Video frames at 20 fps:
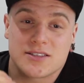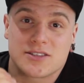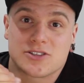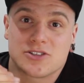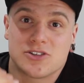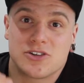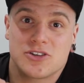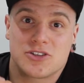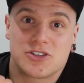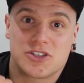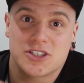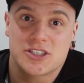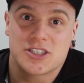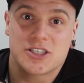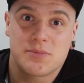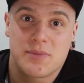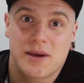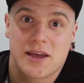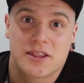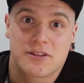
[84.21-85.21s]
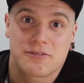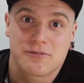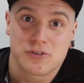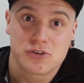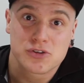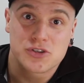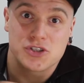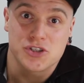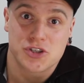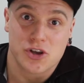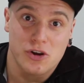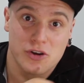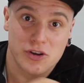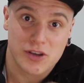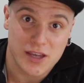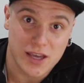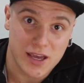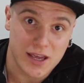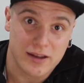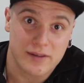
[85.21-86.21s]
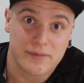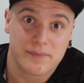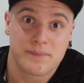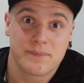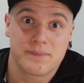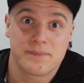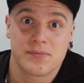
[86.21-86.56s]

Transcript: it's not just about the food you don't get.